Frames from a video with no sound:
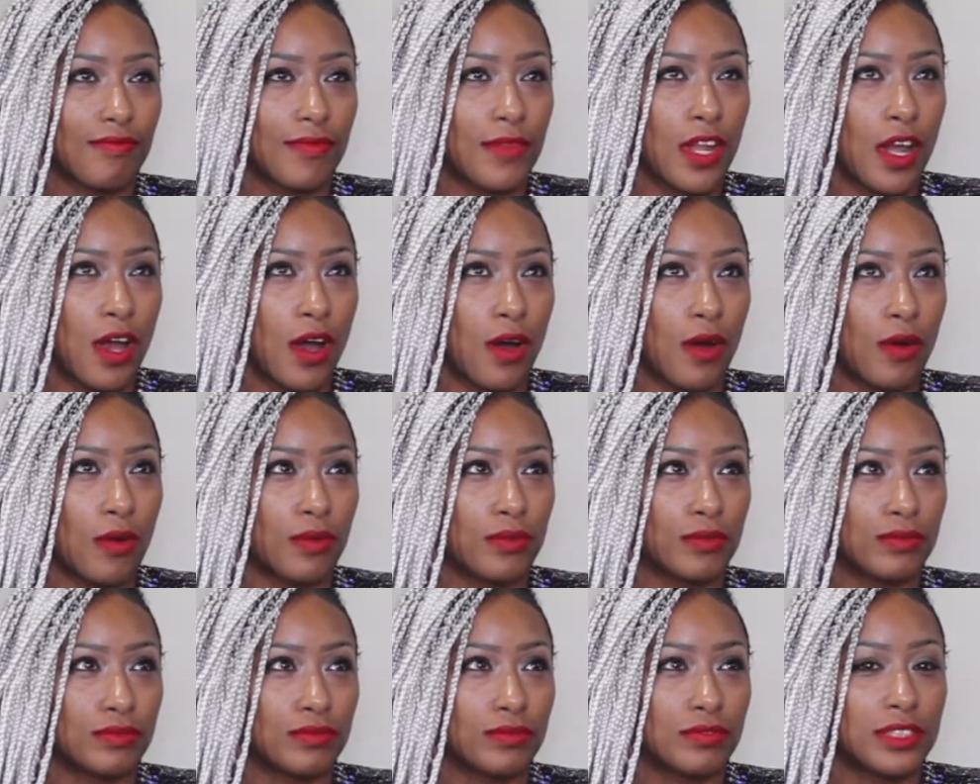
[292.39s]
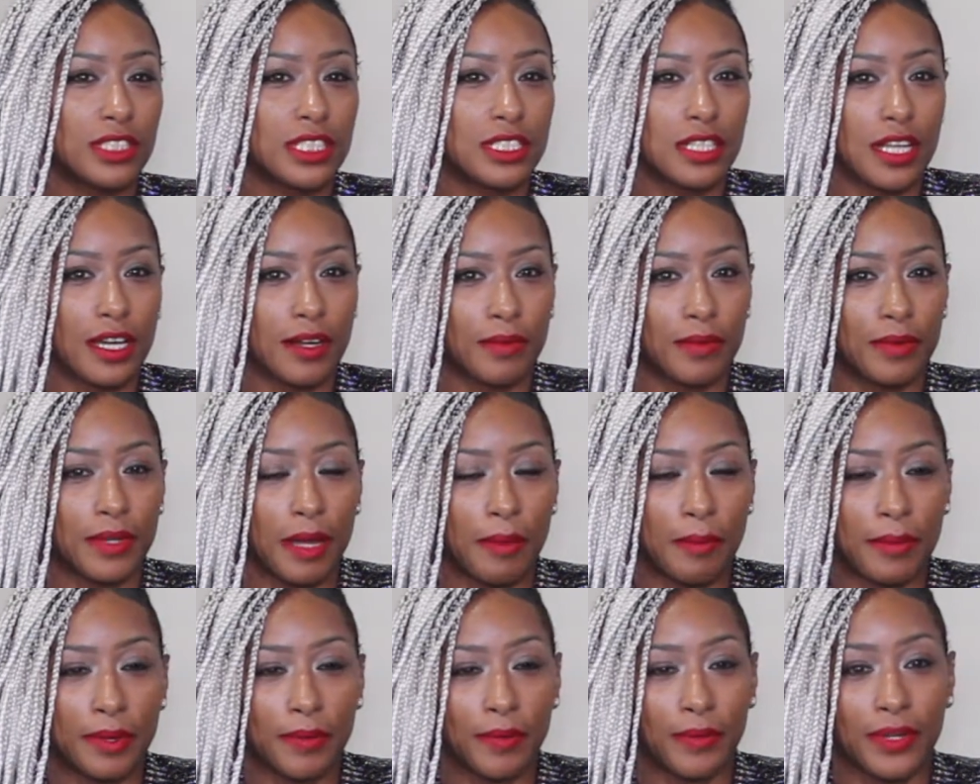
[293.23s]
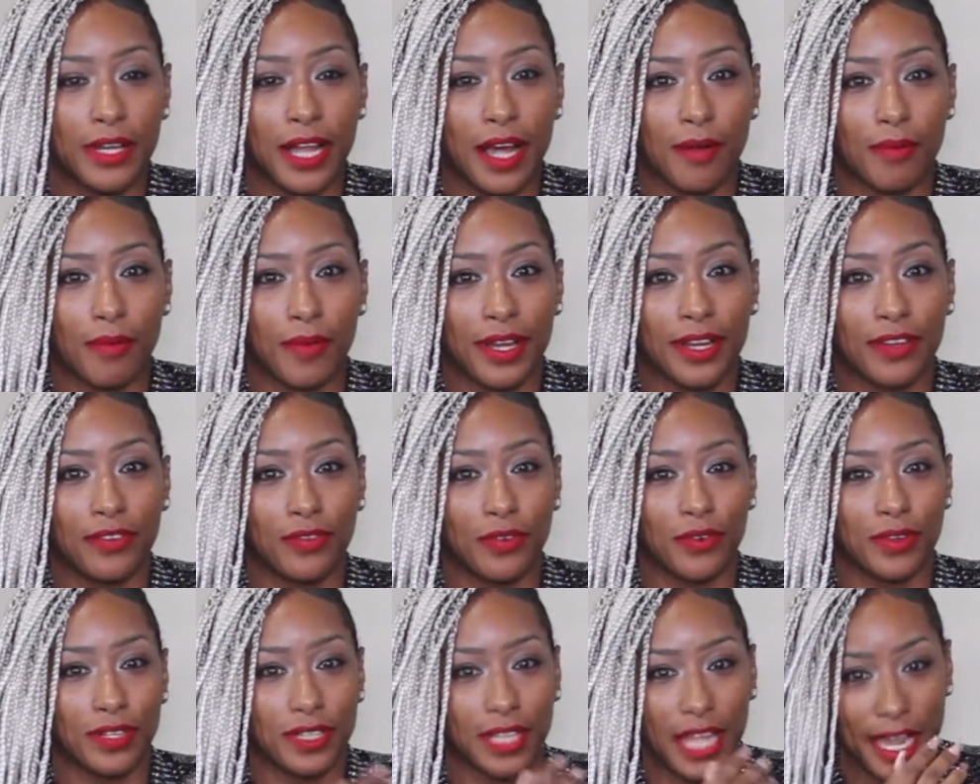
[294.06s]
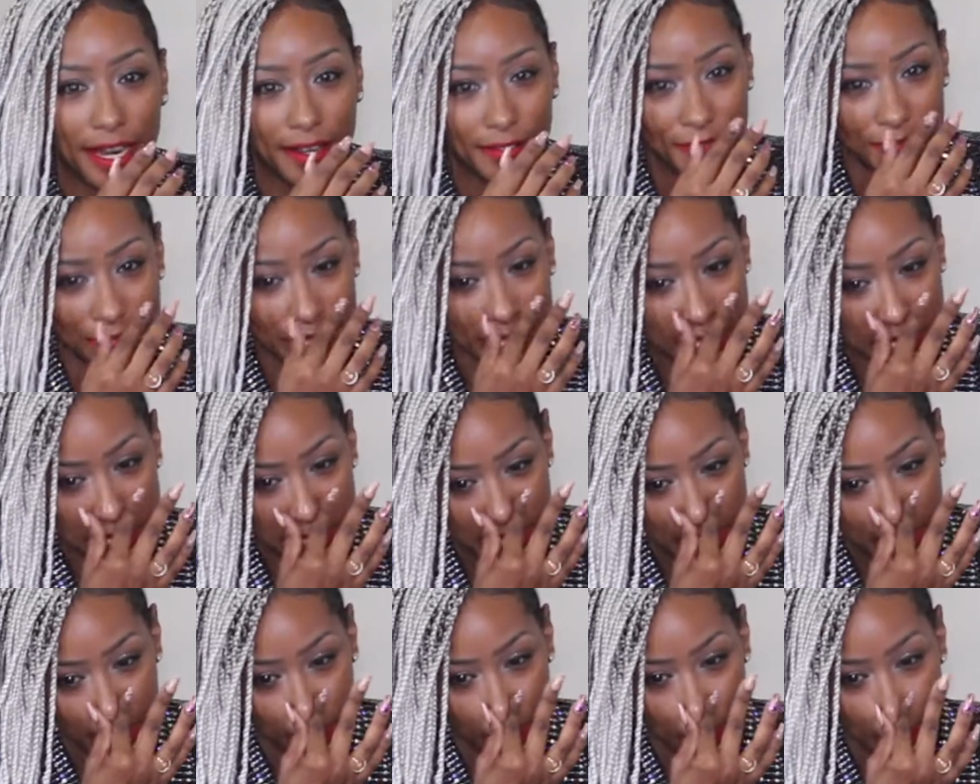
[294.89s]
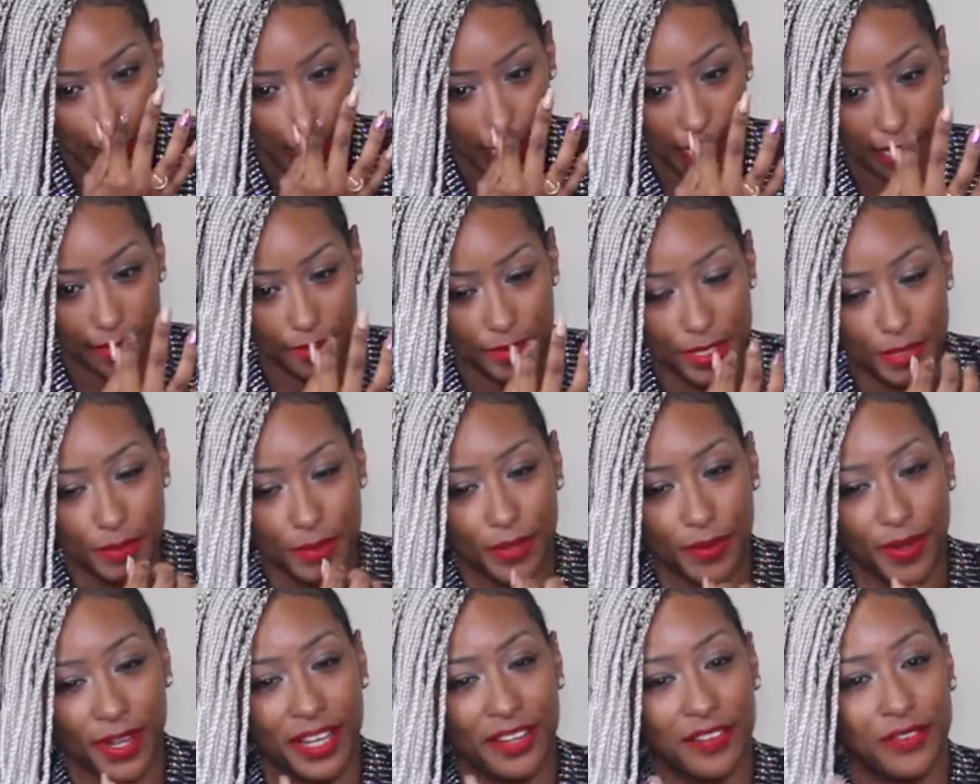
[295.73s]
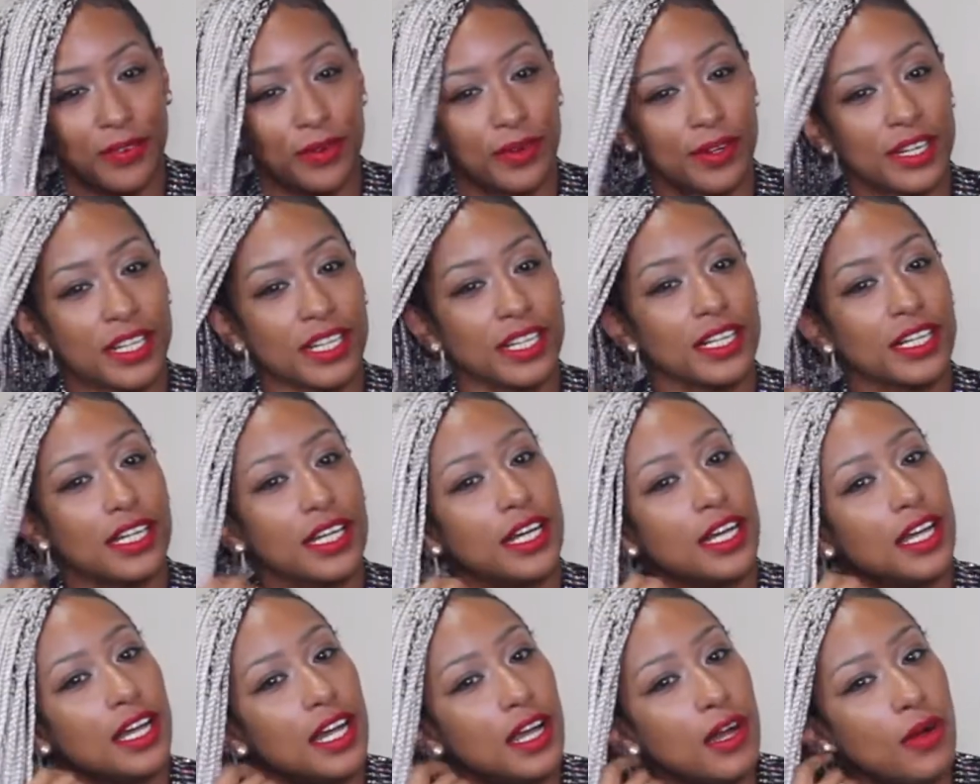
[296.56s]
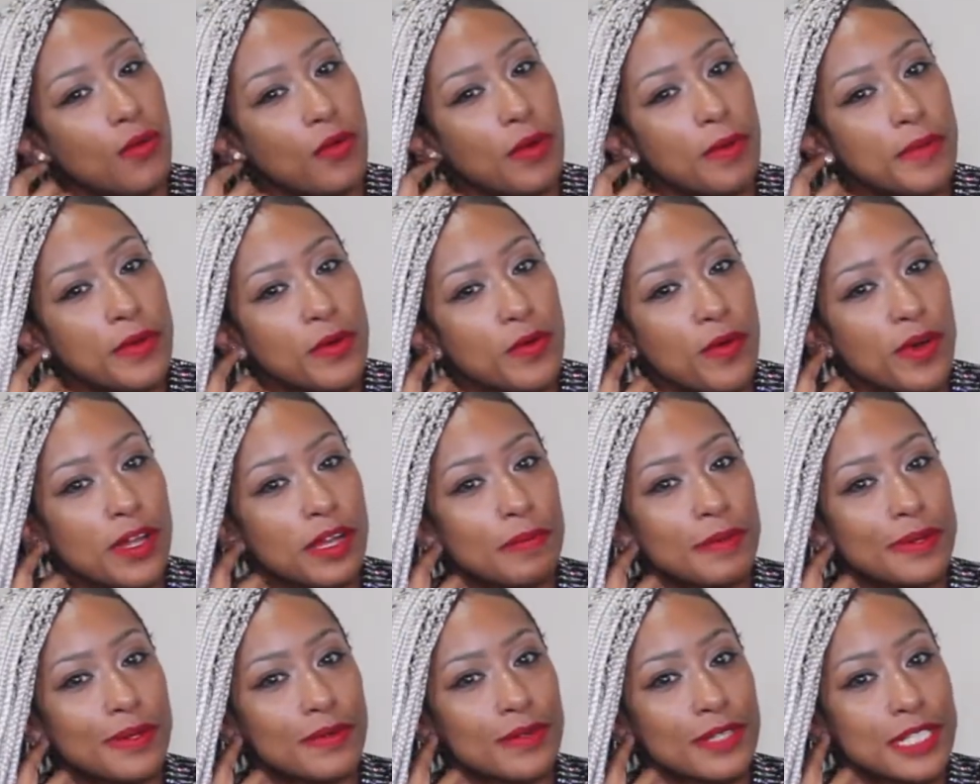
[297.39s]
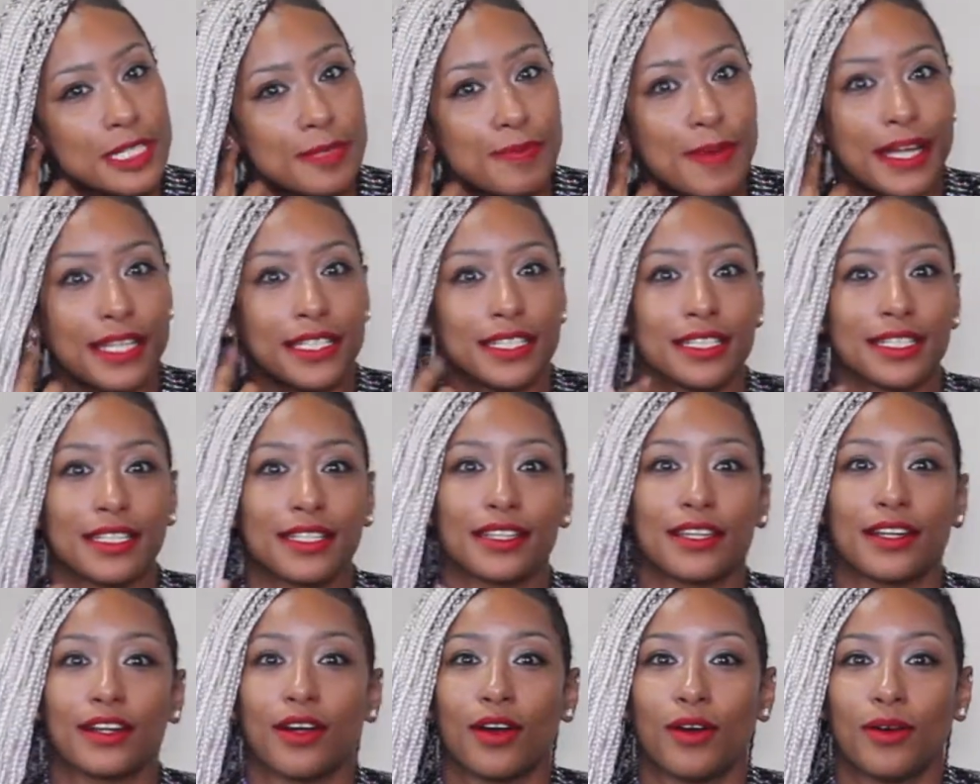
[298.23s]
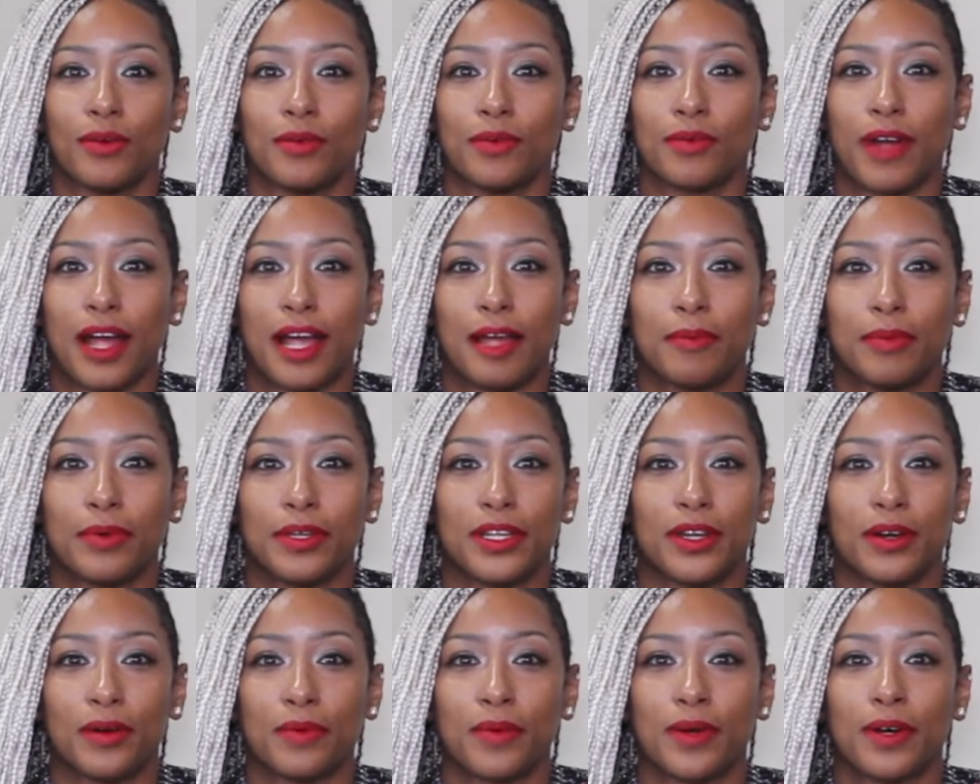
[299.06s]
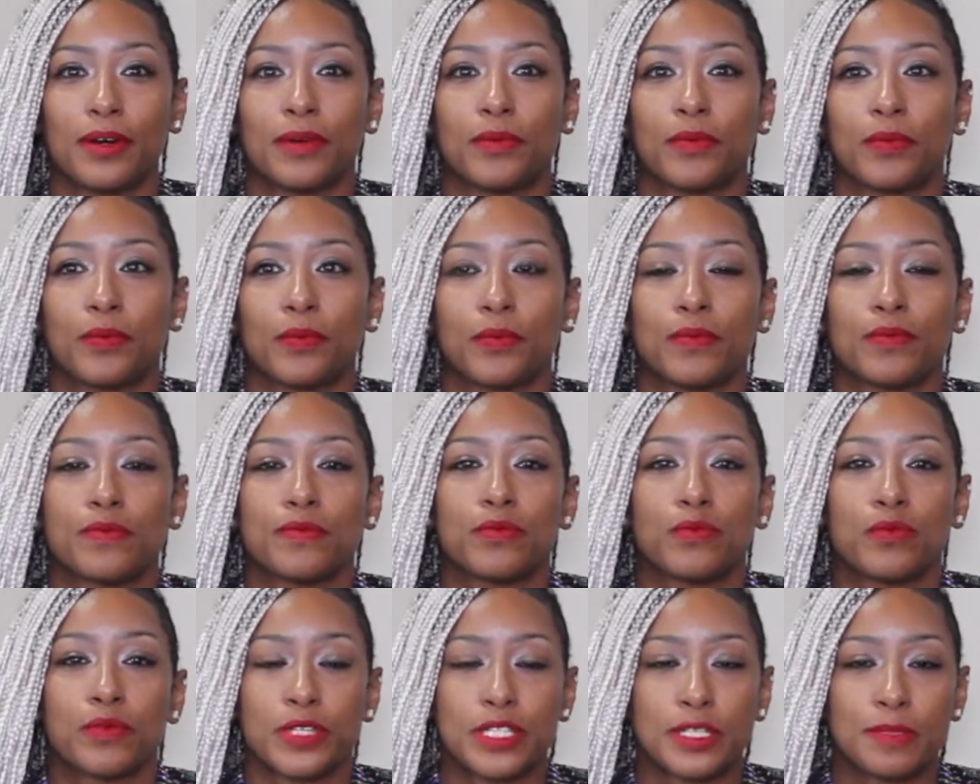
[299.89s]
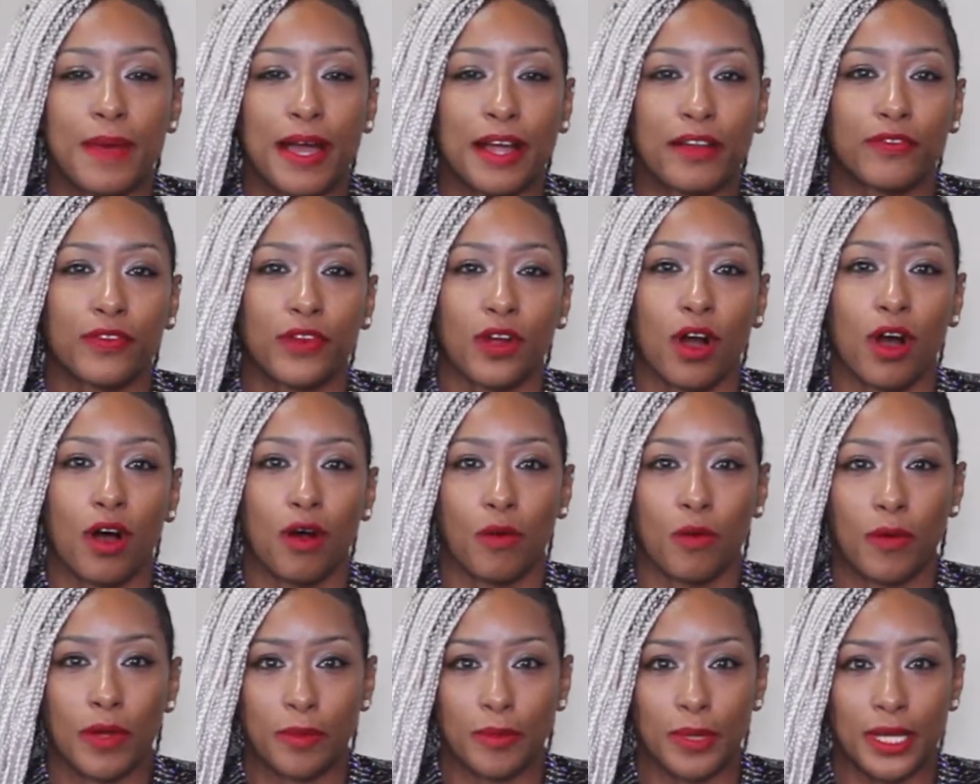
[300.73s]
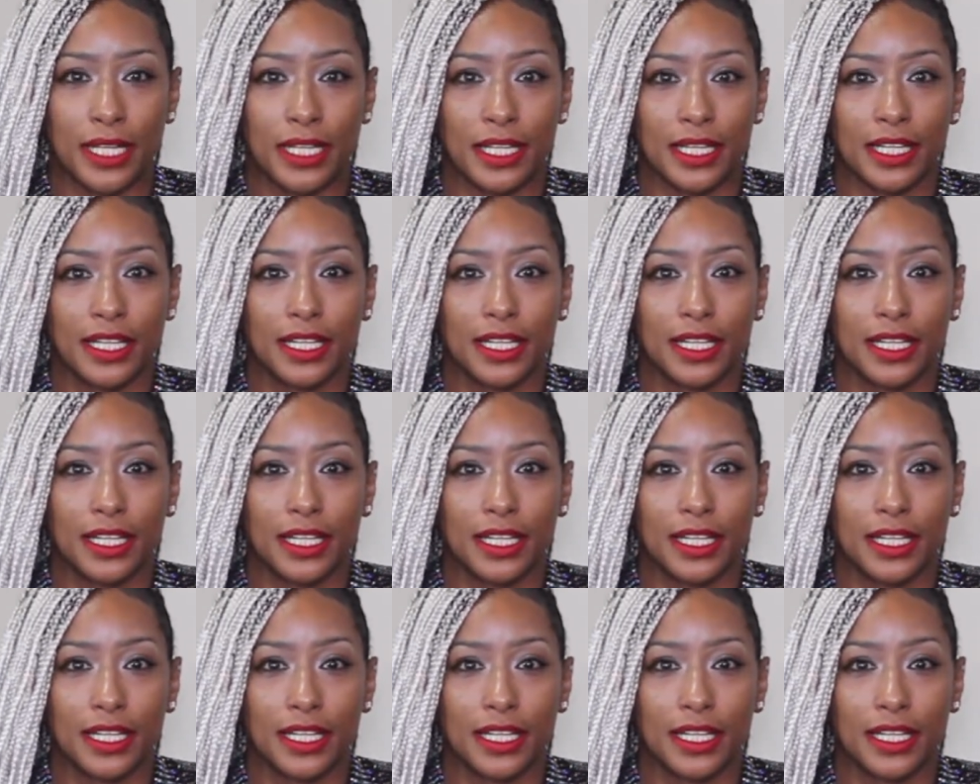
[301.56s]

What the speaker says: No, just like, we're not ready for a lot of things that we claim to be ready for. Women want to be respected in their own right, but don't want respect for all women.